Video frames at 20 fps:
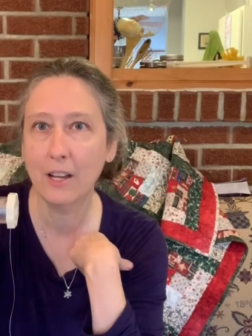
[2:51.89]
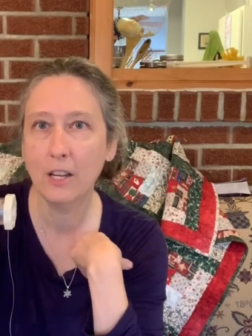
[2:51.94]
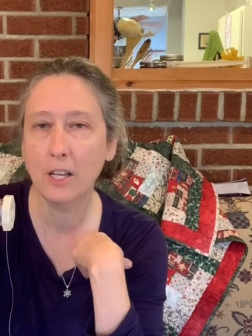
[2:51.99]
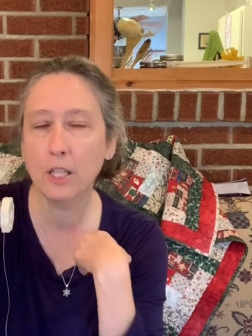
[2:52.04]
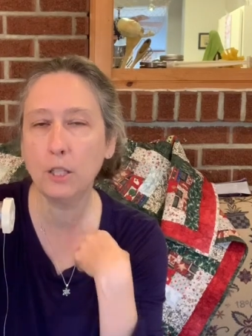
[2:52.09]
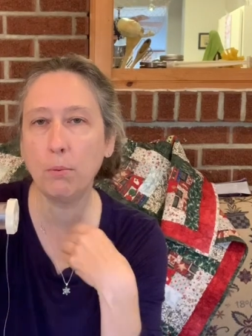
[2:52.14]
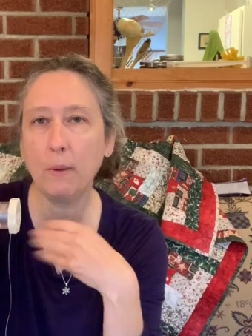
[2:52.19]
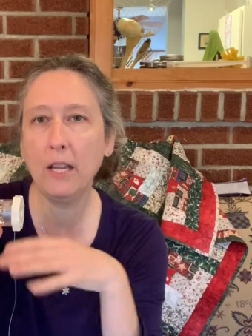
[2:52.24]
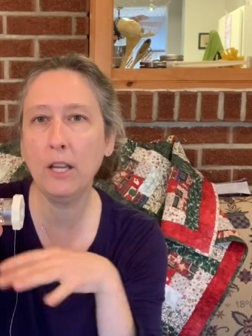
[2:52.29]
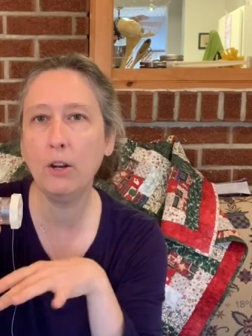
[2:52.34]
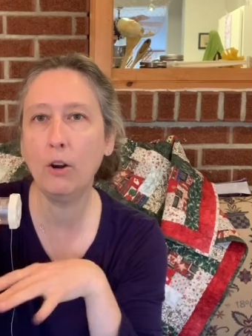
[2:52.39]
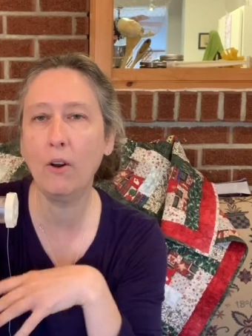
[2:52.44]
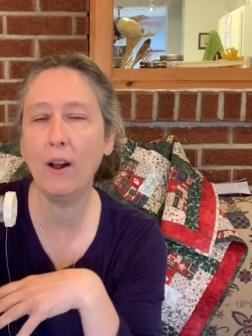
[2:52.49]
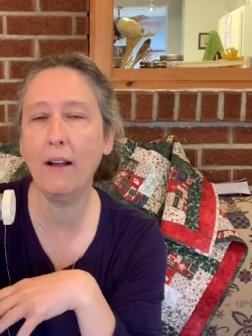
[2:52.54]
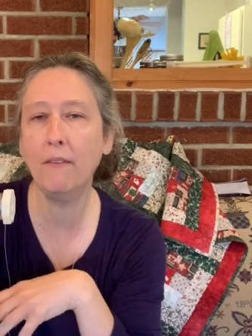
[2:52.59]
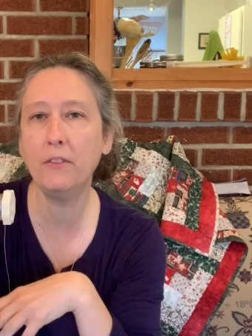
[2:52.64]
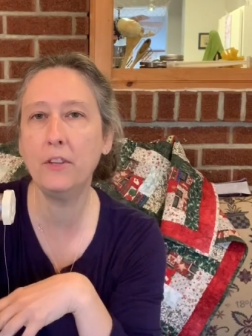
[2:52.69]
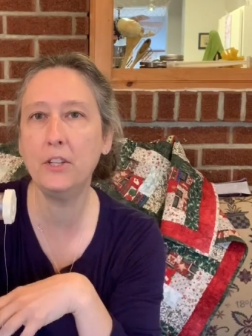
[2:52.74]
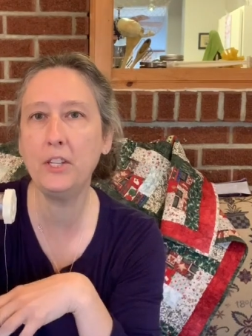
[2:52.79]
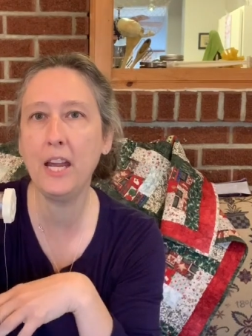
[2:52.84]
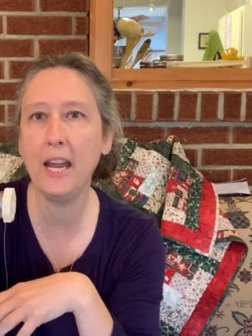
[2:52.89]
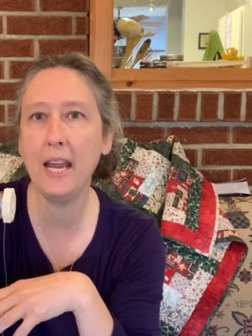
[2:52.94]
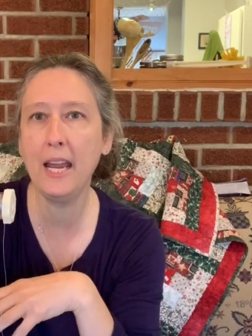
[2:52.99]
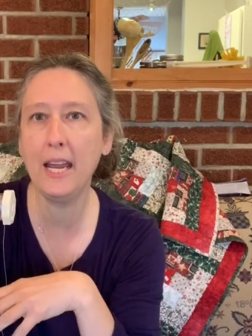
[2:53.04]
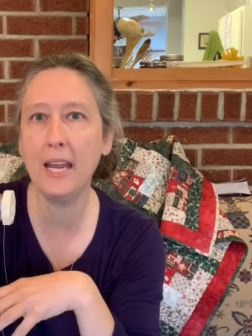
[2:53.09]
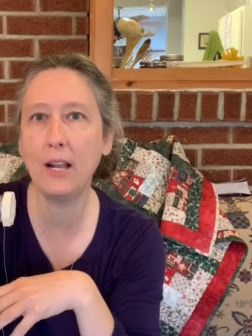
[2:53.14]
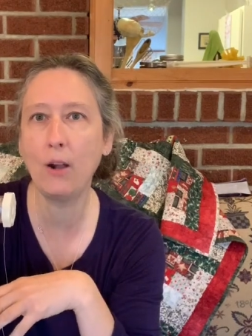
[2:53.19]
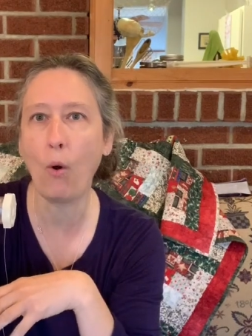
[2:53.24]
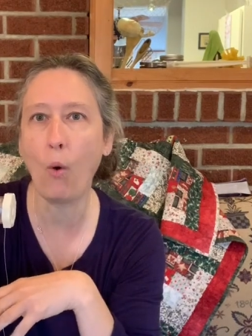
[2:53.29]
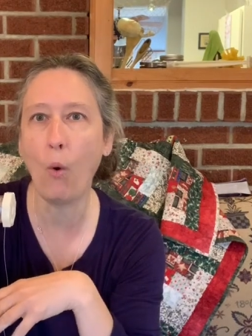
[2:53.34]
This way you don't have to
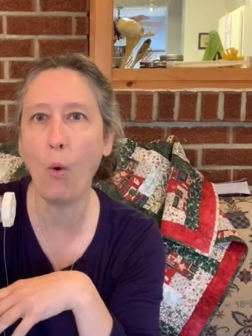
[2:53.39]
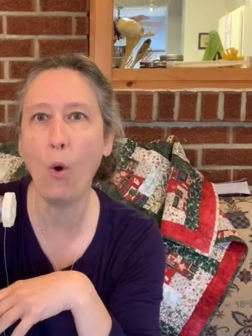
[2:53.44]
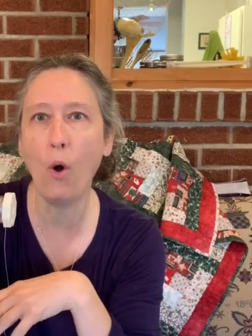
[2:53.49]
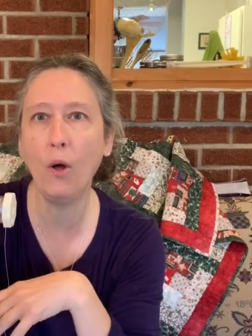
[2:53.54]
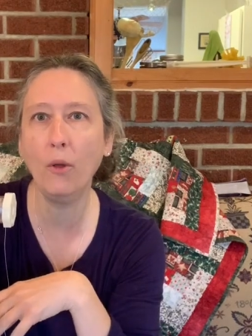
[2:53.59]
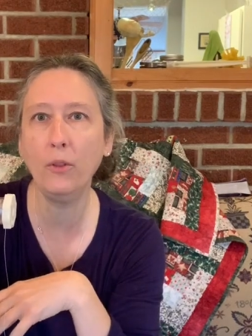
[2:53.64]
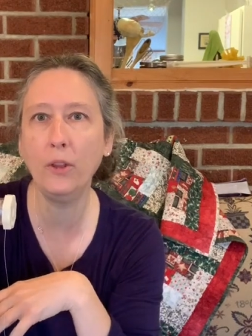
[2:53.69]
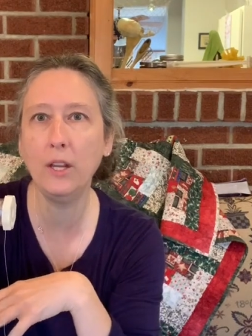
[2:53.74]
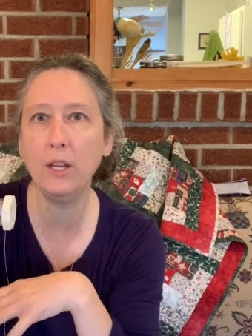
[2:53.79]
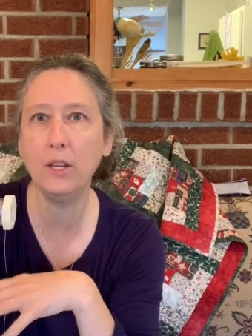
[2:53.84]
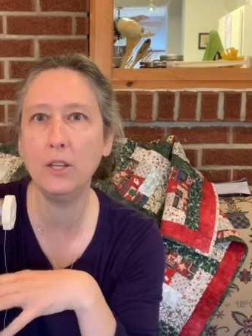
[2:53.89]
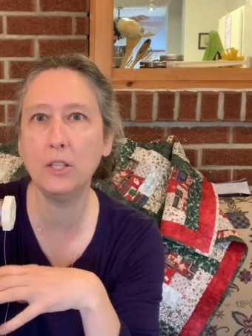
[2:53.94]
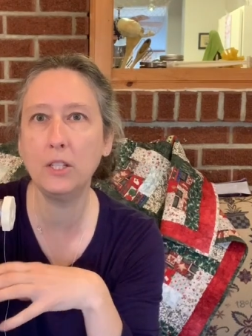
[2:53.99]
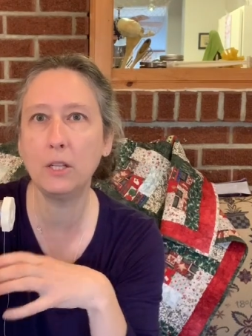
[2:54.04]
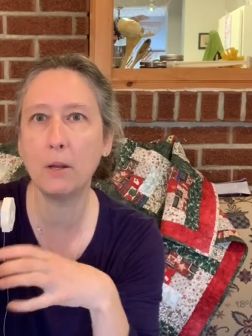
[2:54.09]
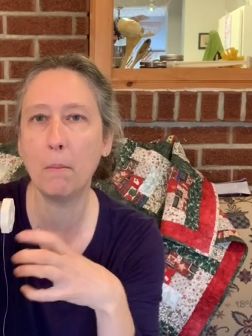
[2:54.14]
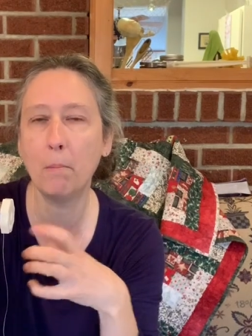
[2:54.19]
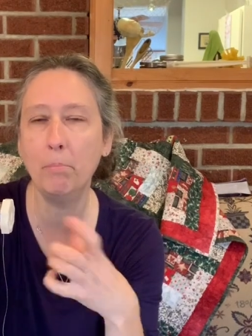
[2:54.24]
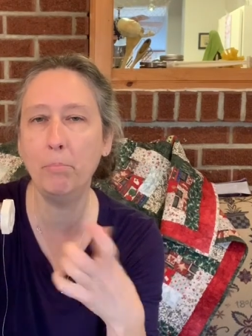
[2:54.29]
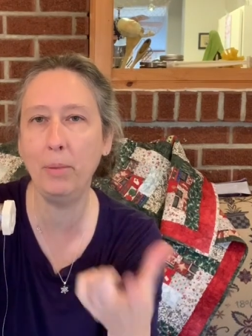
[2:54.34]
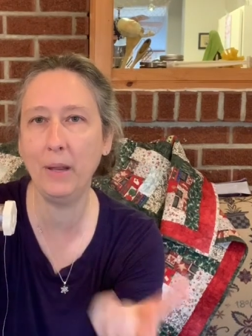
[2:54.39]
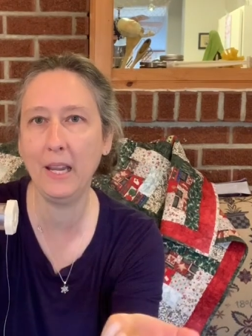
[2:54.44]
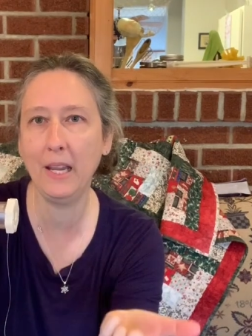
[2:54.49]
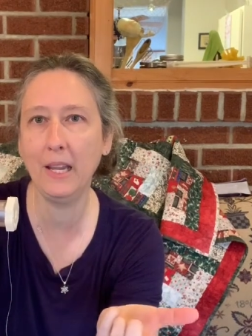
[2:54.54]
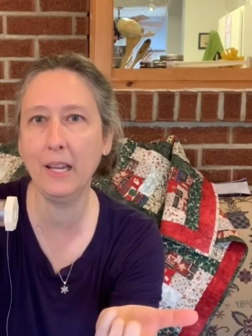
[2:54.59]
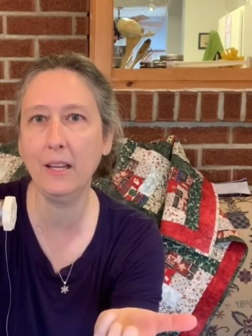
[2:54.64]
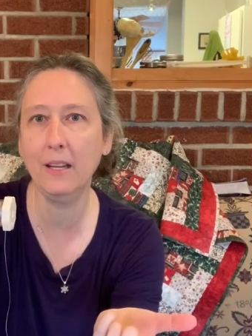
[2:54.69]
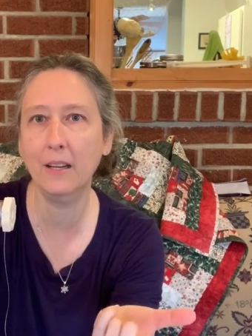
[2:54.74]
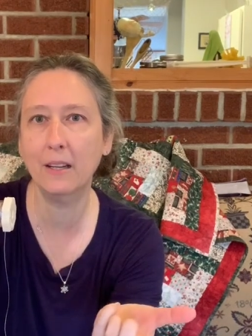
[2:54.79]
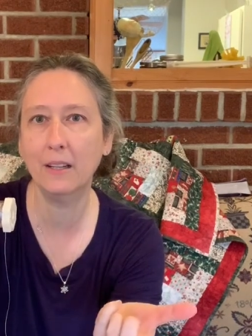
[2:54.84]
take all these
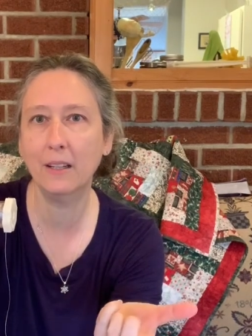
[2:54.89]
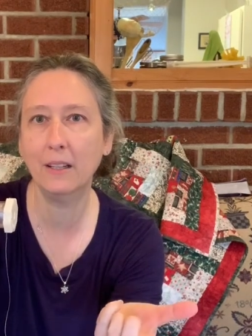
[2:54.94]
big